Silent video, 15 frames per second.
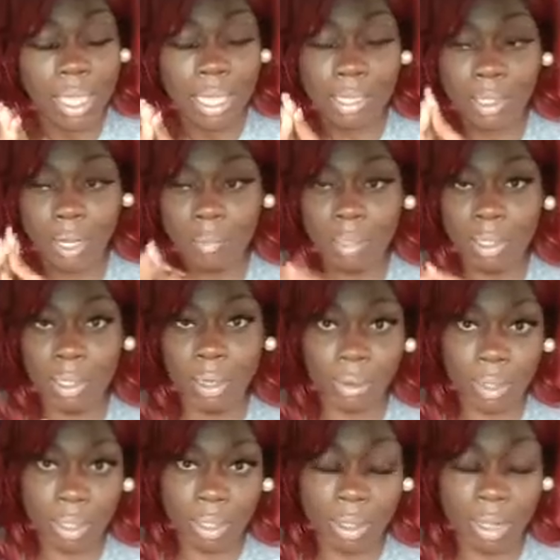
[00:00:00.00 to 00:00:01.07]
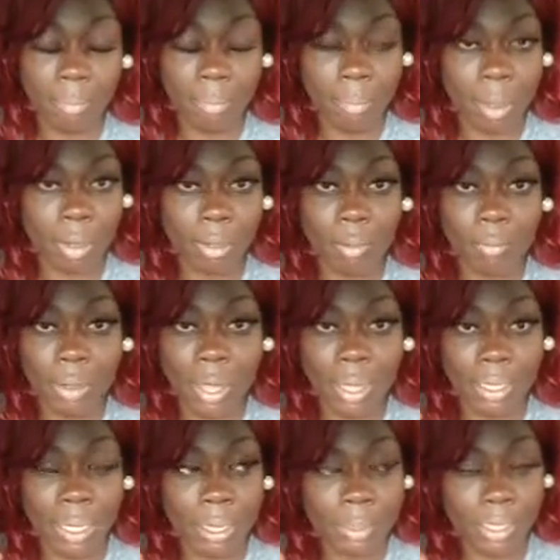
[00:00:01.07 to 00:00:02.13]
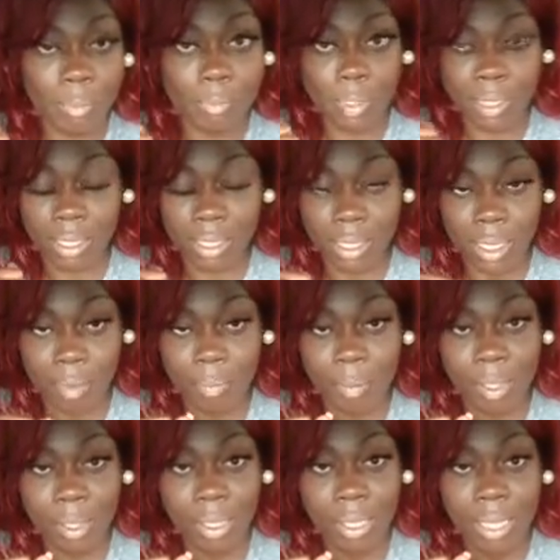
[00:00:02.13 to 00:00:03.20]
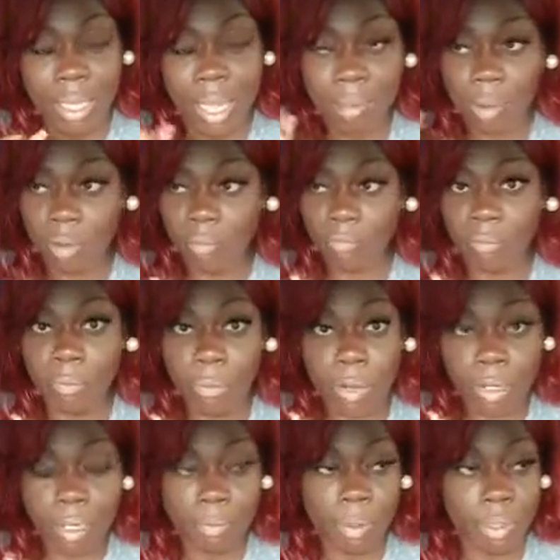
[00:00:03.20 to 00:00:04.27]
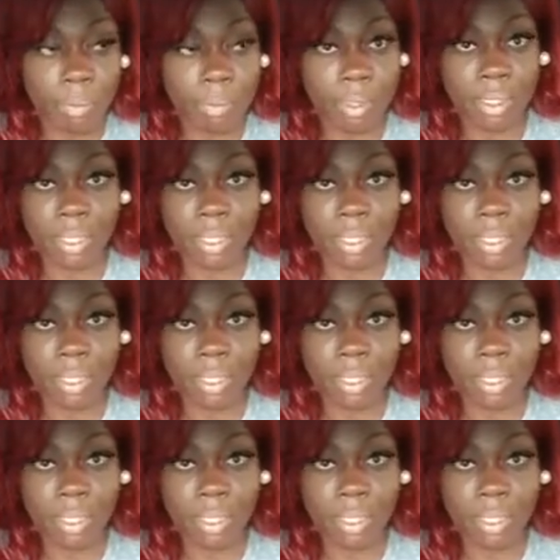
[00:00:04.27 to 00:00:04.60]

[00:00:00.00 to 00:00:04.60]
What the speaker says: He told me to go to, I'm probably going to ride down to Mississippi. I'm going to go to Florida. I'm going to go to